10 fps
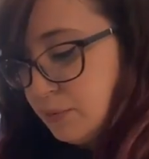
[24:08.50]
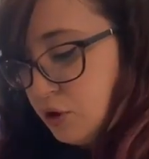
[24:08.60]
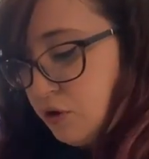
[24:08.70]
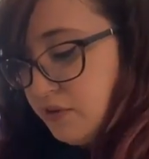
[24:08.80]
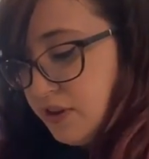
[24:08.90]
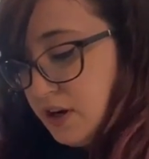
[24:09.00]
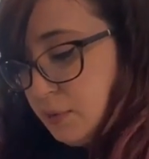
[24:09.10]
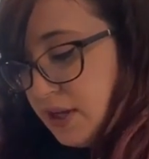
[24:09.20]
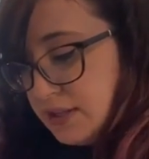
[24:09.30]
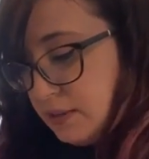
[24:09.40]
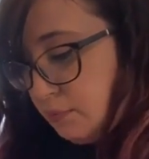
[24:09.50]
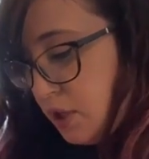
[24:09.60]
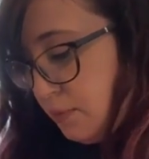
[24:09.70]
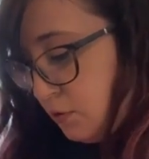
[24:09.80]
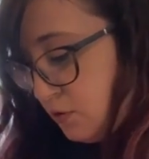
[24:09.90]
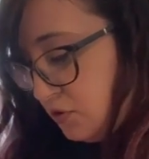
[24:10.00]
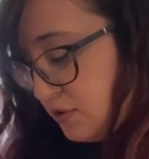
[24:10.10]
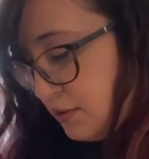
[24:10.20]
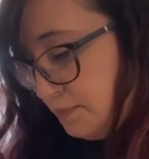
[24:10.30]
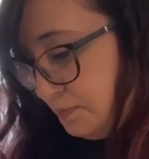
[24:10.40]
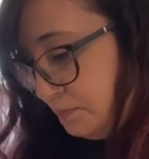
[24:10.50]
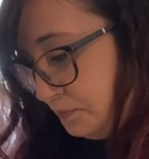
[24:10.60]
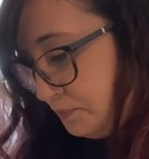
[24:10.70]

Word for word: simmer over there. We got some bubbles.